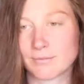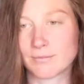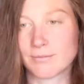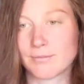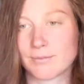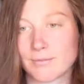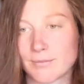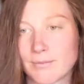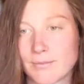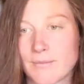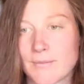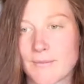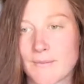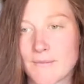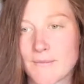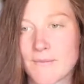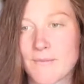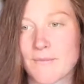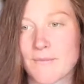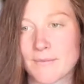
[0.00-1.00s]

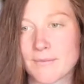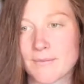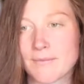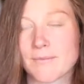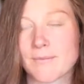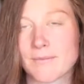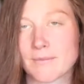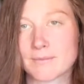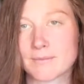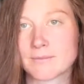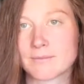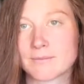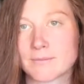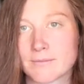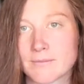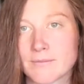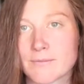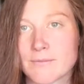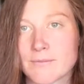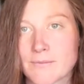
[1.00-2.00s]

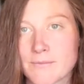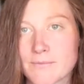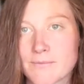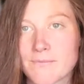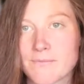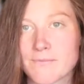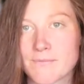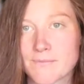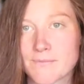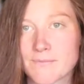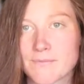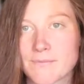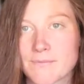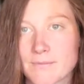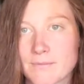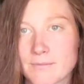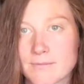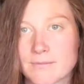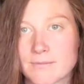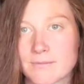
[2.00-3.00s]

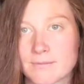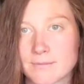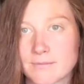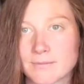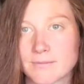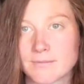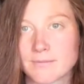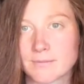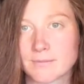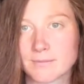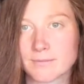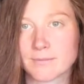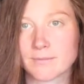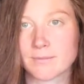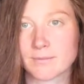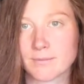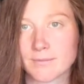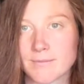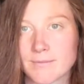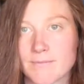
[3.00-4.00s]

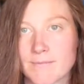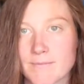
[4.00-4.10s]
(not speaking)